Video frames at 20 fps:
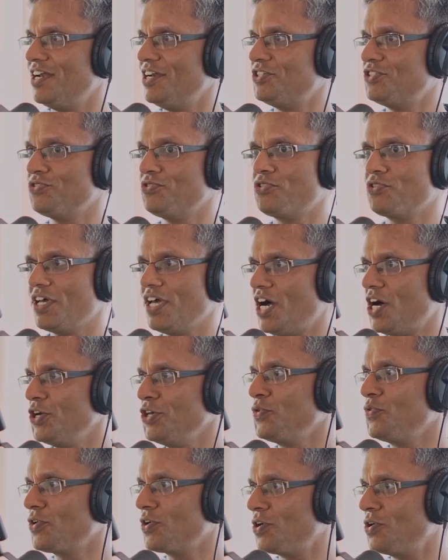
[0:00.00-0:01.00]
and show, okay,
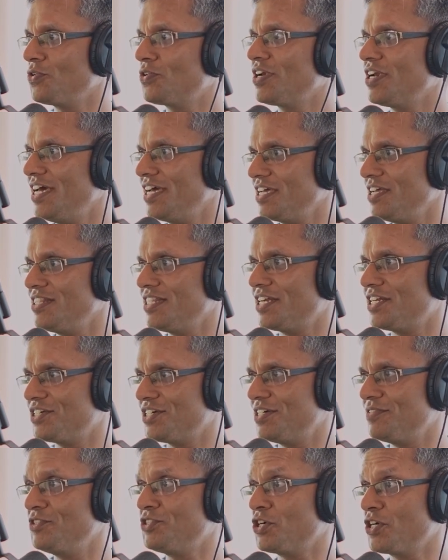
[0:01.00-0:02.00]
how you would look like in
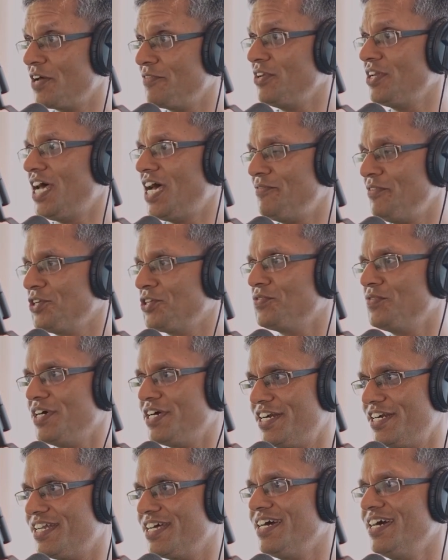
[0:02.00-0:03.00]
that shirt without having having
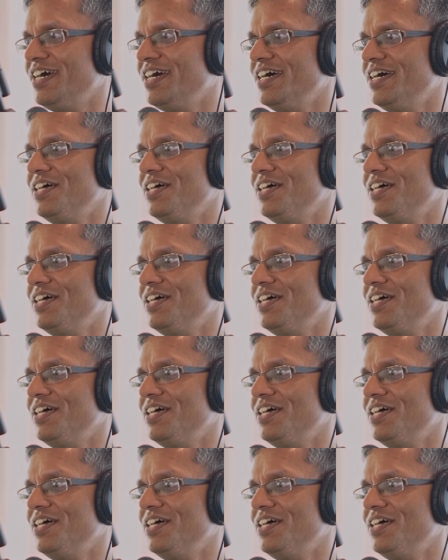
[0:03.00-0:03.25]
to wear it.